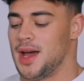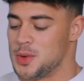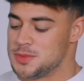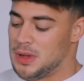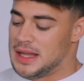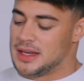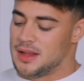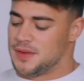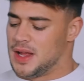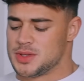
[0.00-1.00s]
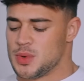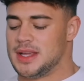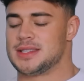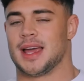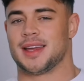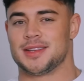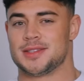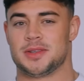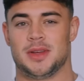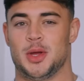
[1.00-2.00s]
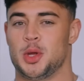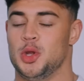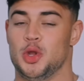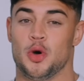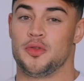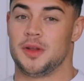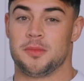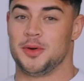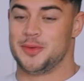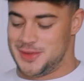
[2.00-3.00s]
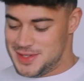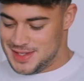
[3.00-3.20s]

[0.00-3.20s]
I was blending it for like 20 seconds, nothing moved.